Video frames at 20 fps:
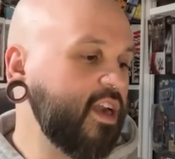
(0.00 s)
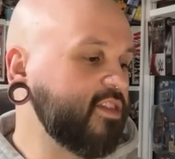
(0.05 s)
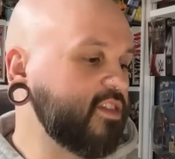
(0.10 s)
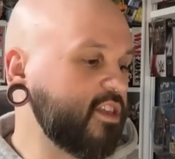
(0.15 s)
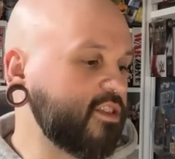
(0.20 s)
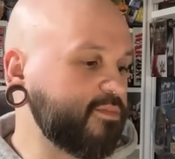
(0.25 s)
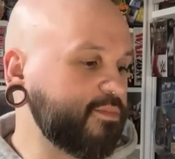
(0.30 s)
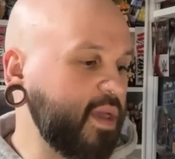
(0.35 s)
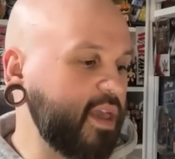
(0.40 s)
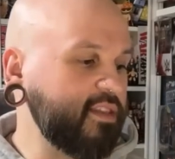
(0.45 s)

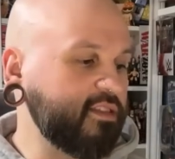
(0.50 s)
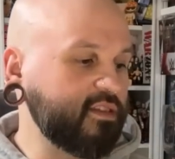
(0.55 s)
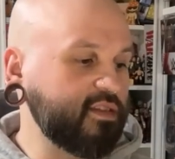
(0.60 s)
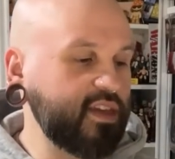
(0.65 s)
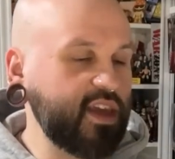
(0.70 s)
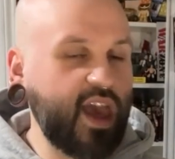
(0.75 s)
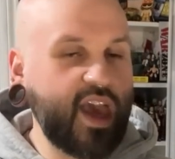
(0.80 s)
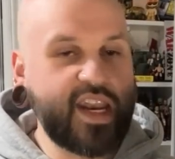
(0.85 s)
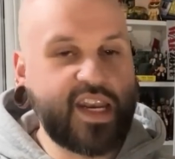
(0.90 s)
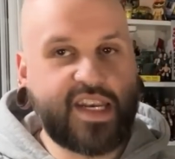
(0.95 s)
That's
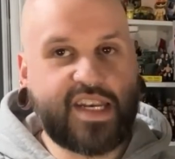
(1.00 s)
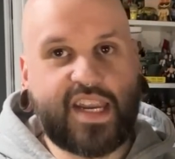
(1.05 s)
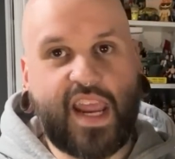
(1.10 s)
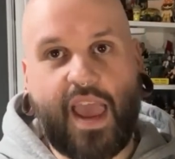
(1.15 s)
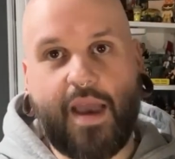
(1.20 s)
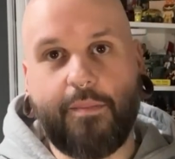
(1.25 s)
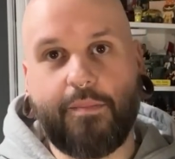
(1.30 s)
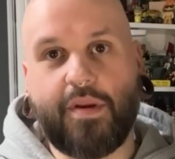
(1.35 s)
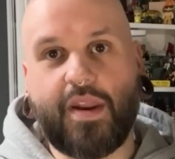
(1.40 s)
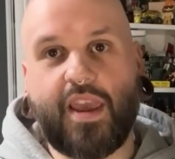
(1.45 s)
basically a
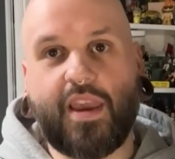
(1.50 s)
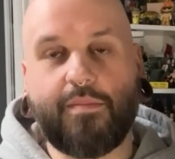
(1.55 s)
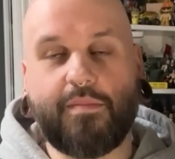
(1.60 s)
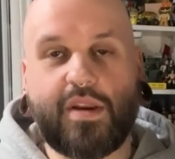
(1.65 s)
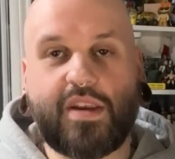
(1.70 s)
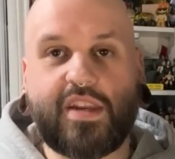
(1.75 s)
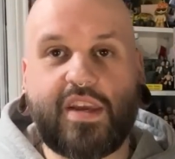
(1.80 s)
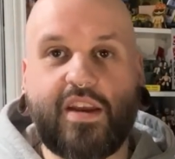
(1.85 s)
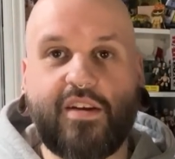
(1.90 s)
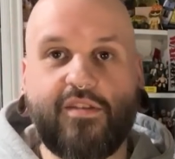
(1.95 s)
dampening
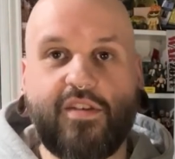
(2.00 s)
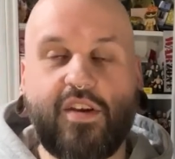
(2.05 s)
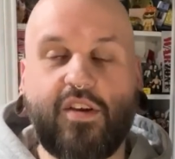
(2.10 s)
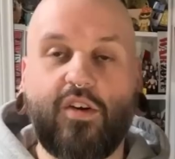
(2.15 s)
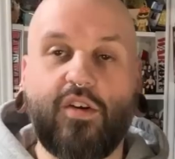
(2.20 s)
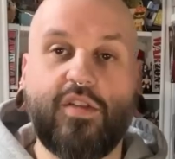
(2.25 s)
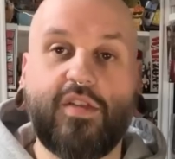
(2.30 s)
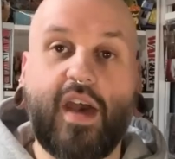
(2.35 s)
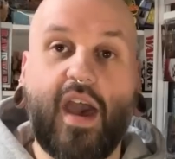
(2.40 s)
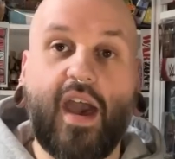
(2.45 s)

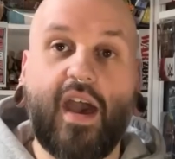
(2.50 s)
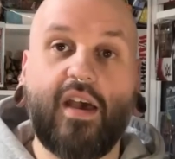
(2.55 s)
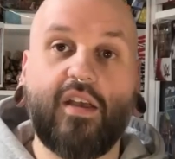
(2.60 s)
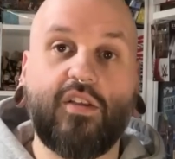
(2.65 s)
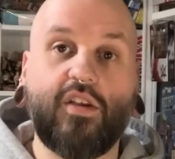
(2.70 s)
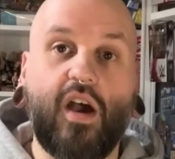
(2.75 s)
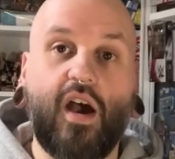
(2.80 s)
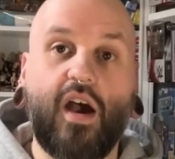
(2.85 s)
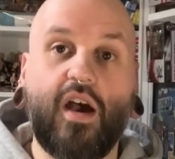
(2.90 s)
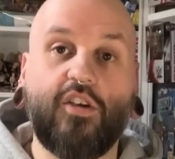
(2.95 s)
material that
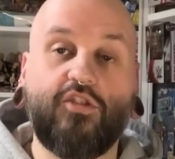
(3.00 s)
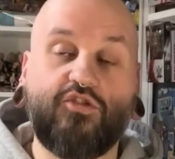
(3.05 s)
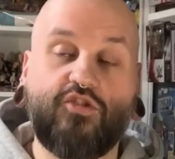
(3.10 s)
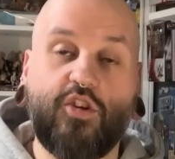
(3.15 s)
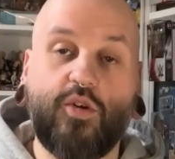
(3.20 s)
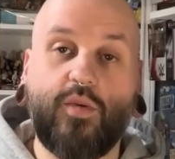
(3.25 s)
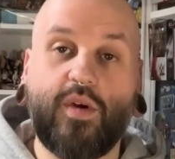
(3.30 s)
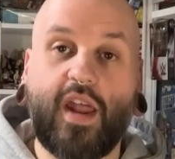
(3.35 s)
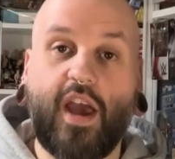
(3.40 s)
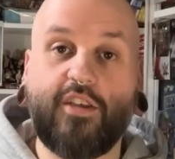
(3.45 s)

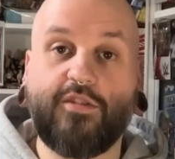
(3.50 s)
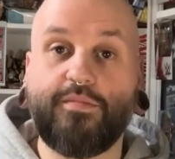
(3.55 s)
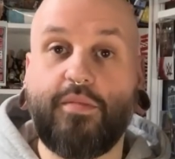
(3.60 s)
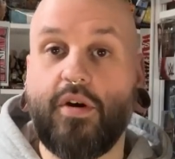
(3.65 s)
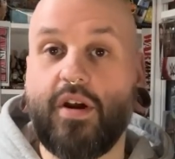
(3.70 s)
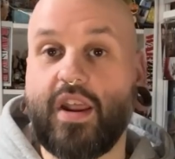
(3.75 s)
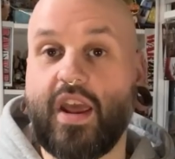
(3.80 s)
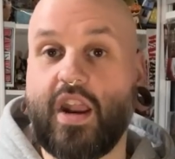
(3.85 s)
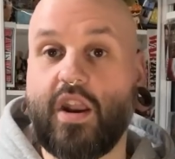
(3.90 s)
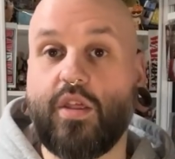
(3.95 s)
Sherwood has
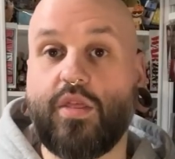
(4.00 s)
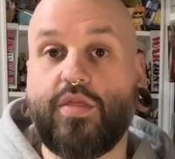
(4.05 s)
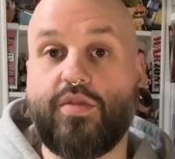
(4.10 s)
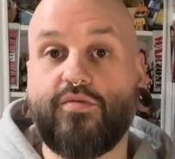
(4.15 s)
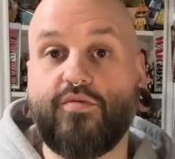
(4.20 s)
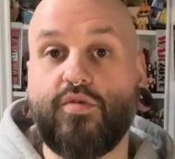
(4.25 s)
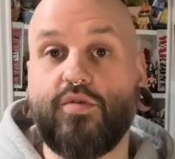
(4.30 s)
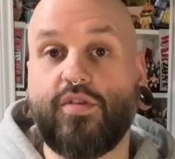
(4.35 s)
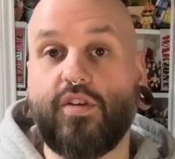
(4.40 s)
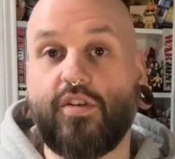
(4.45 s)
put in
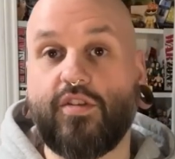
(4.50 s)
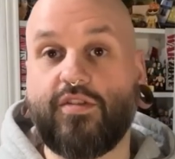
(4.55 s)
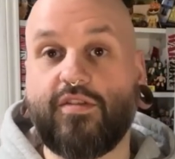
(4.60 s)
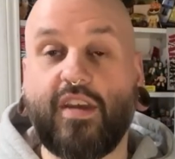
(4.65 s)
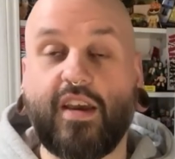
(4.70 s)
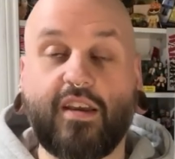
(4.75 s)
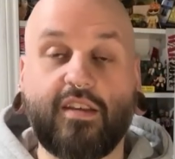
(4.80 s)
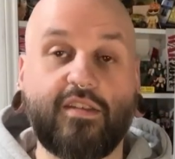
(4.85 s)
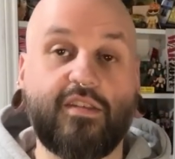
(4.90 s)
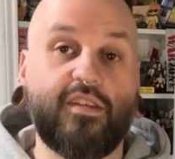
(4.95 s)
through their
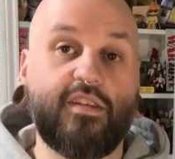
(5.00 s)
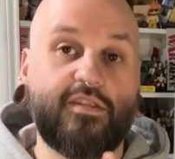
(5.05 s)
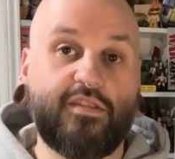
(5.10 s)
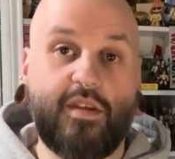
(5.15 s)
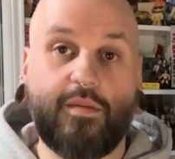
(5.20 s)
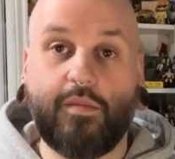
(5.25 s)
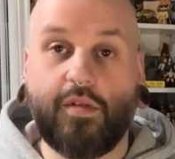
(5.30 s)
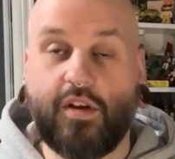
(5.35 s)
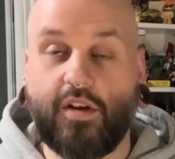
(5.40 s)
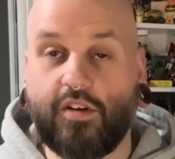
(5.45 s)
sticks,
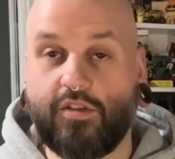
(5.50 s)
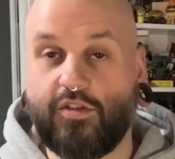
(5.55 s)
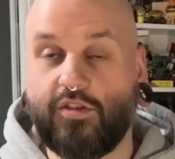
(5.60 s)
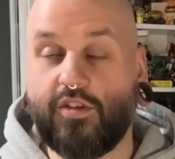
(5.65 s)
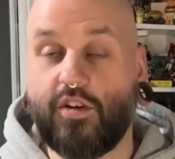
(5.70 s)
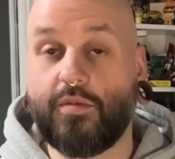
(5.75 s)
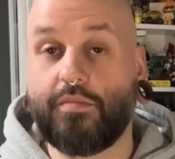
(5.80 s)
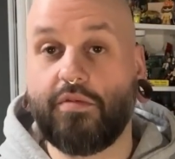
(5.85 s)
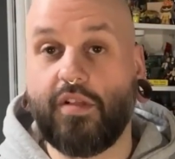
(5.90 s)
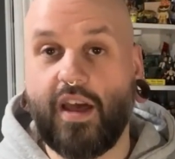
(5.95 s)
similar to
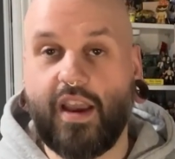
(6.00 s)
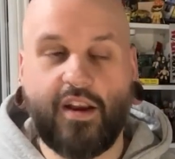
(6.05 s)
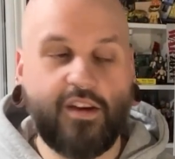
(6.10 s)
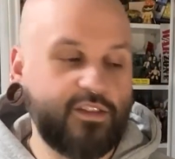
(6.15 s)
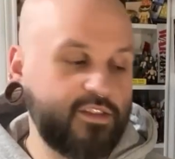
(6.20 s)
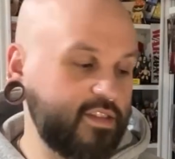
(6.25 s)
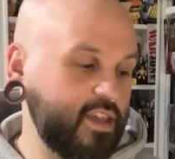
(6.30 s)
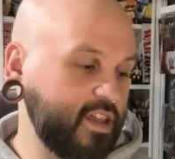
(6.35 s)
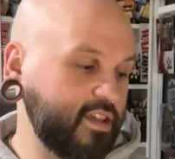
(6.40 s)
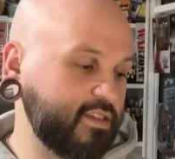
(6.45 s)
their
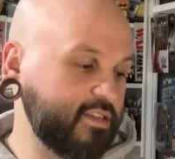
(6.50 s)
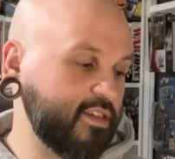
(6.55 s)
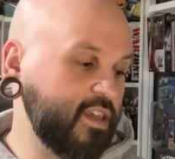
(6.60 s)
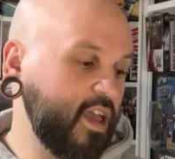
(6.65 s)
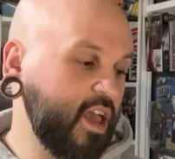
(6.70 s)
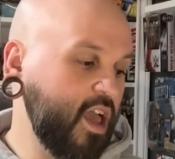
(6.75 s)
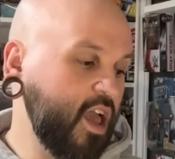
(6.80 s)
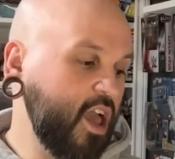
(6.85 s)
player sticks.